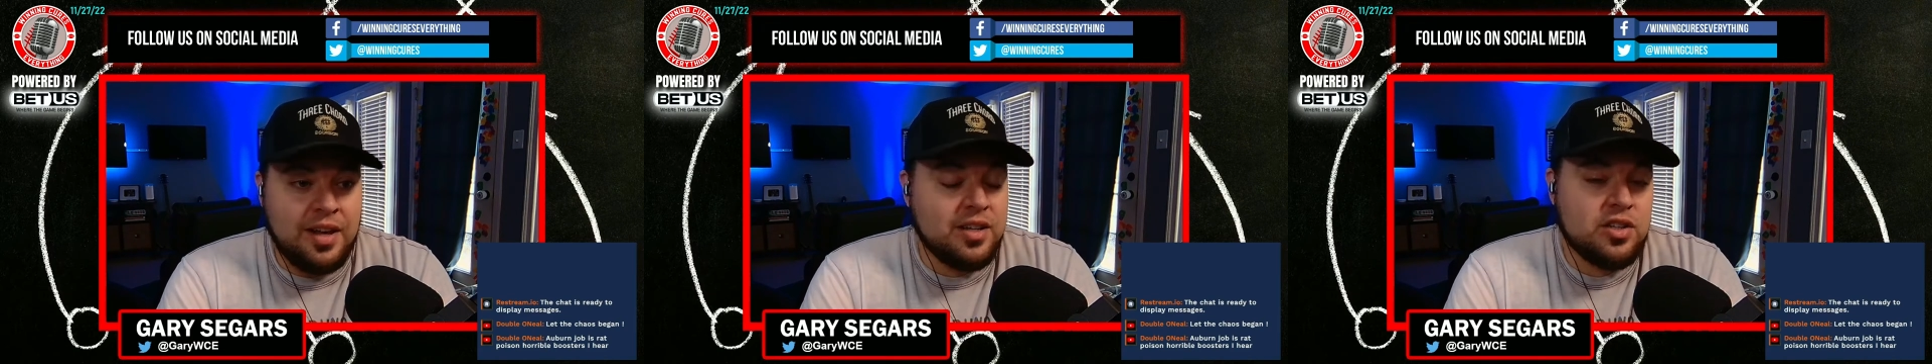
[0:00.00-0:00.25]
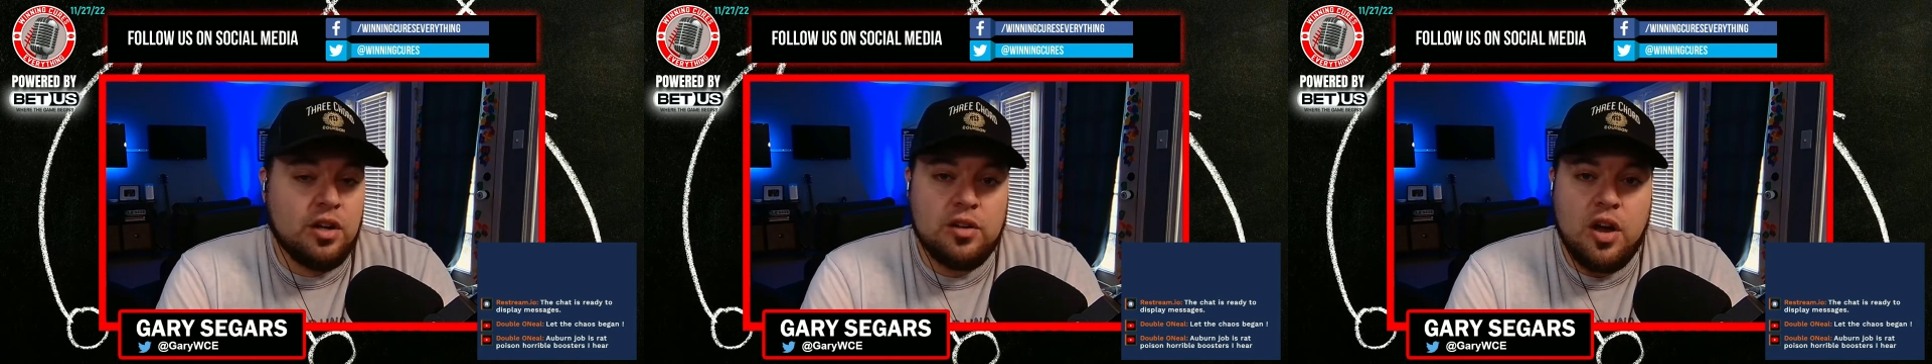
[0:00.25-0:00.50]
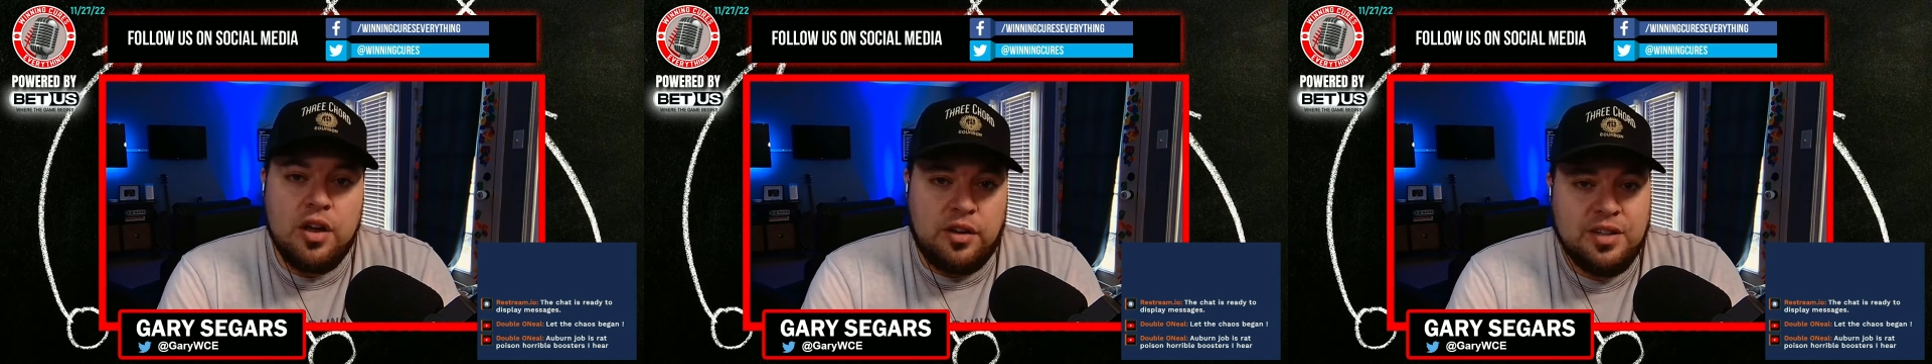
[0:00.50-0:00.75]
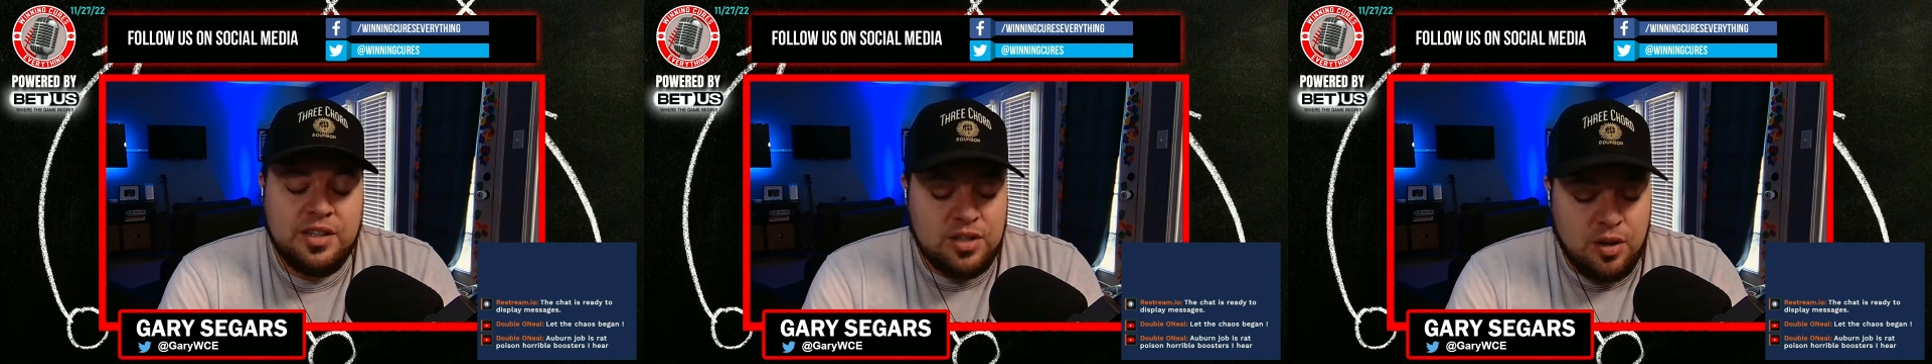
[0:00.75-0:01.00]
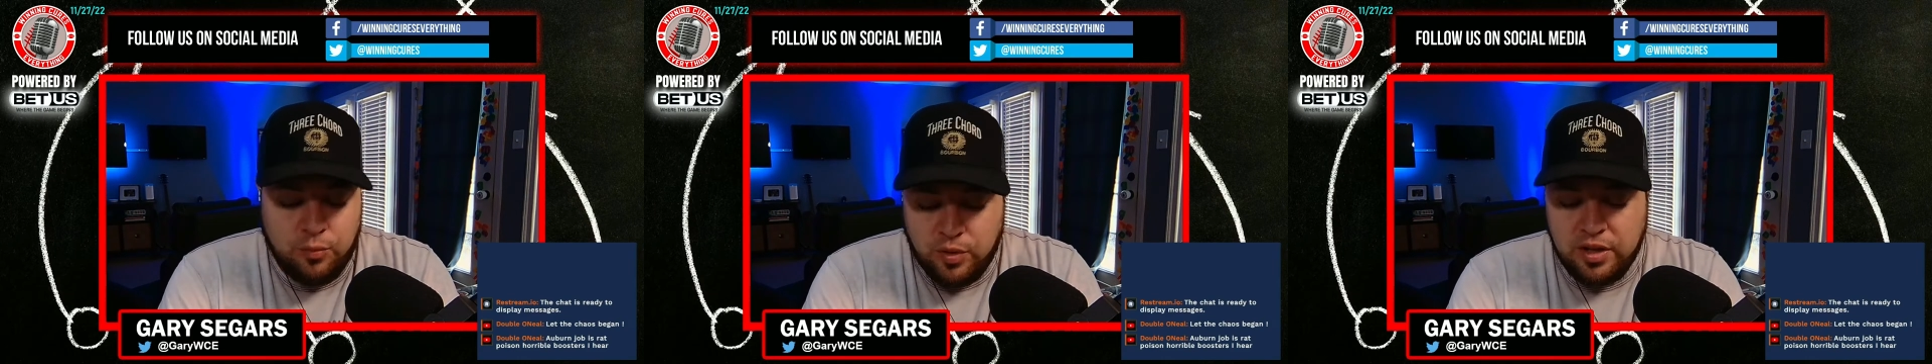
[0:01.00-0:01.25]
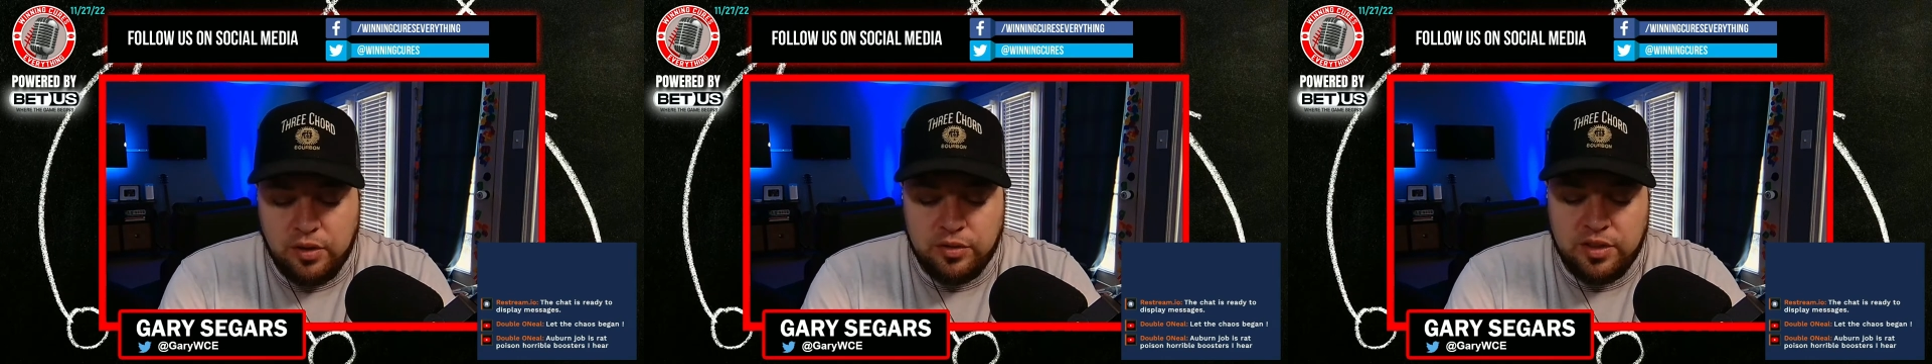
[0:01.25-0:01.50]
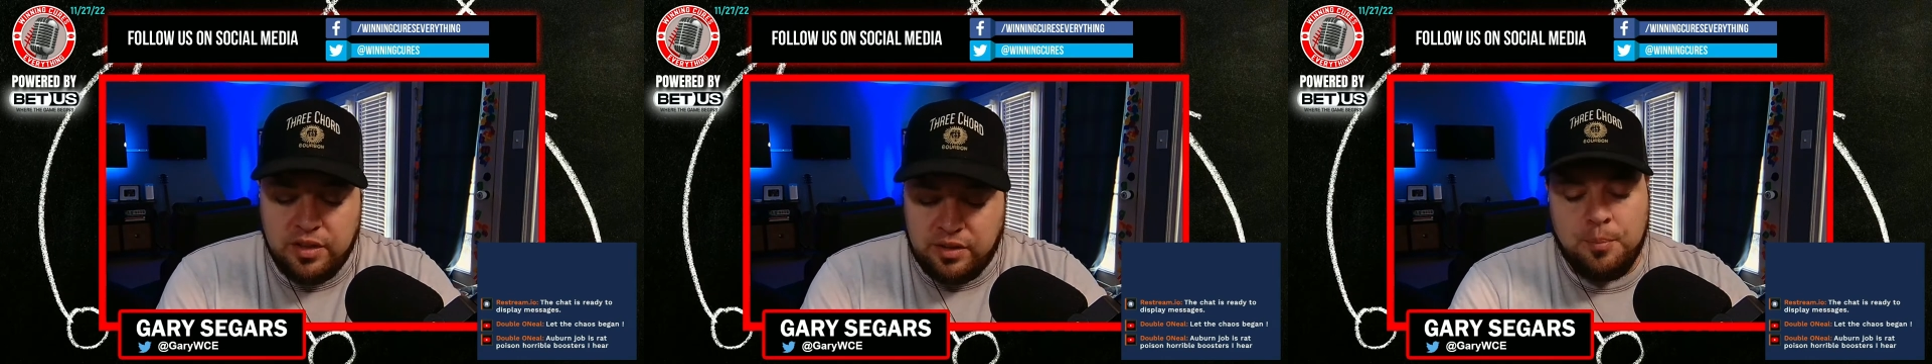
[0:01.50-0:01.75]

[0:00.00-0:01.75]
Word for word: and he's done good. He's done really good things.